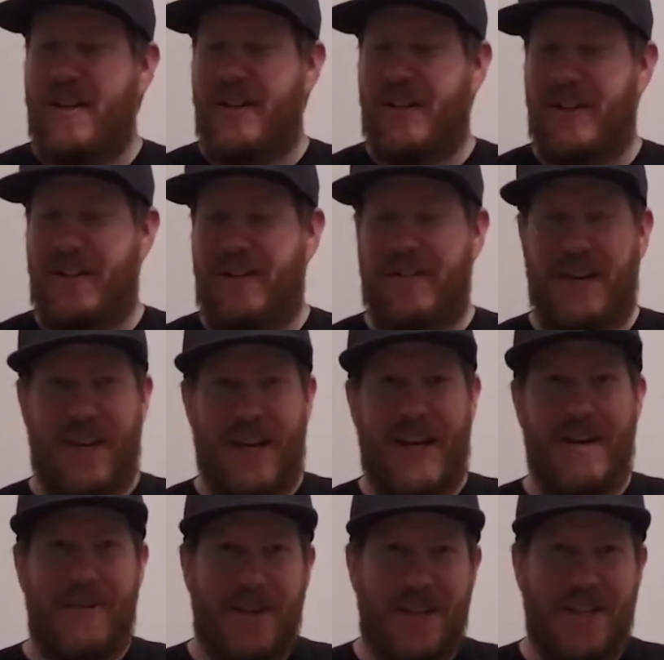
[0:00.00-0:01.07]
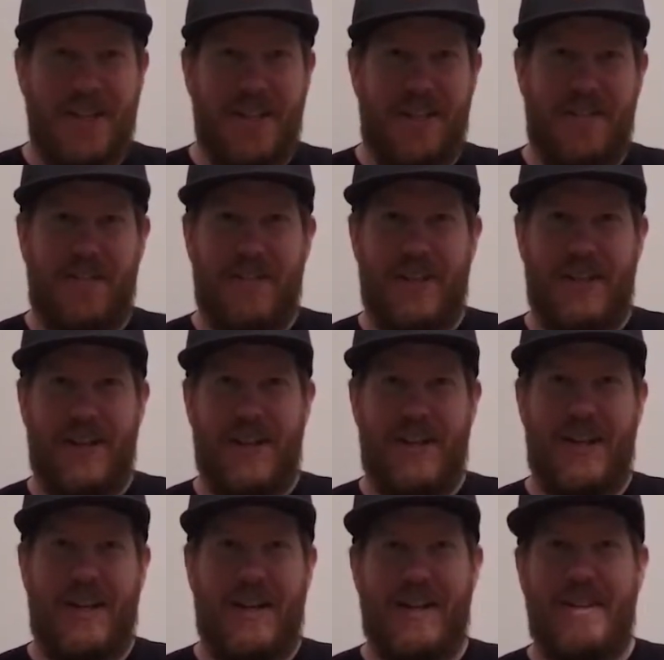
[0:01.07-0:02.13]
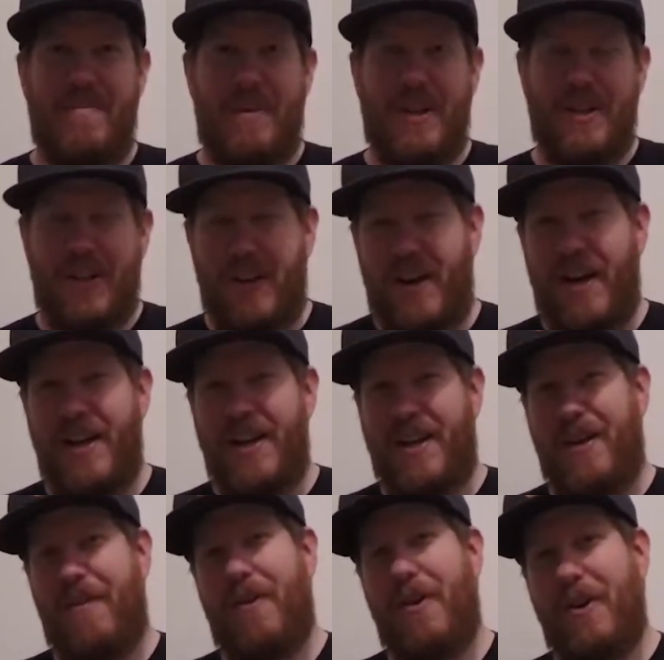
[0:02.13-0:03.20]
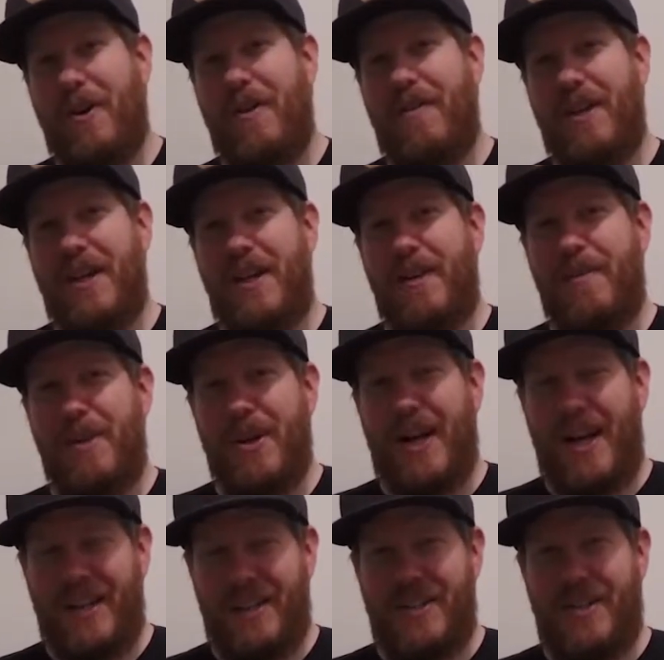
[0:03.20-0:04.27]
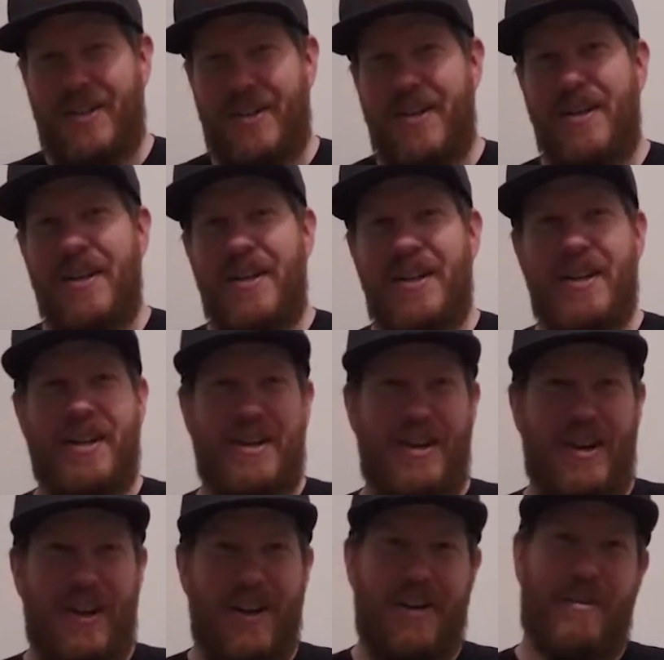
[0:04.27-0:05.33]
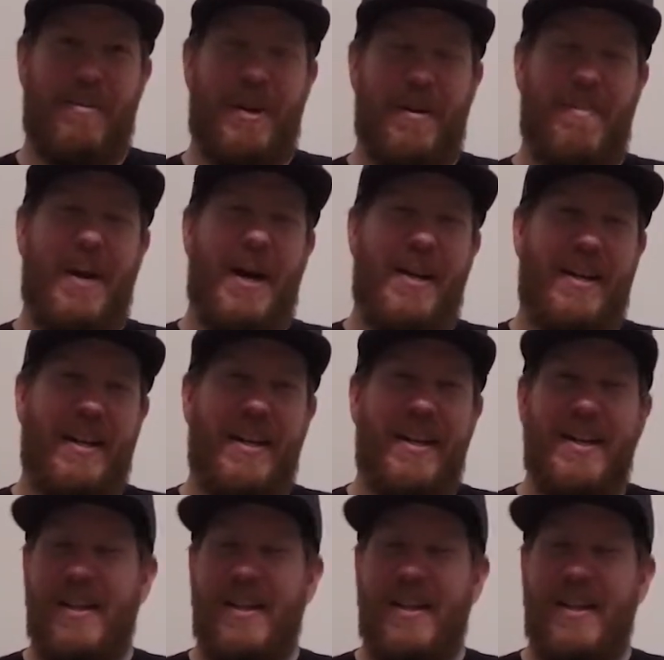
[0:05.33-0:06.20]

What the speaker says: because if you're here watching this video, then most likely you've heard of the Hilleberg Akto, you know a little bit about it.